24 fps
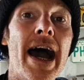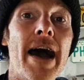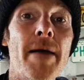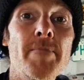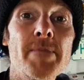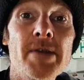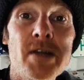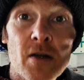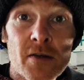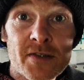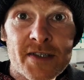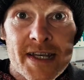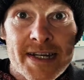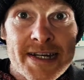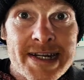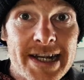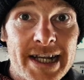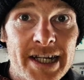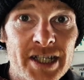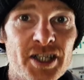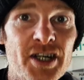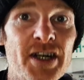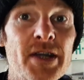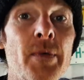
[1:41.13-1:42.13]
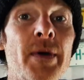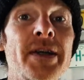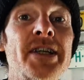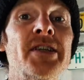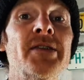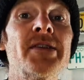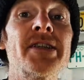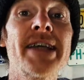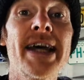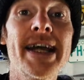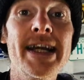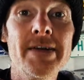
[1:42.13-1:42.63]
because initially when
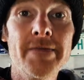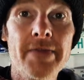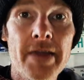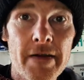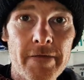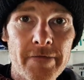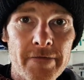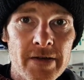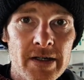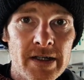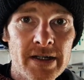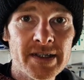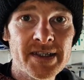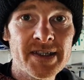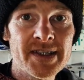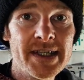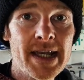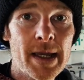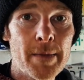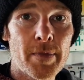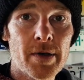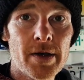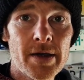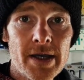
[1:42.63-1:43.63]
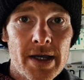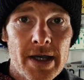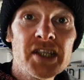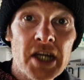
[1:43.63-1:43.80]
you take that first sip,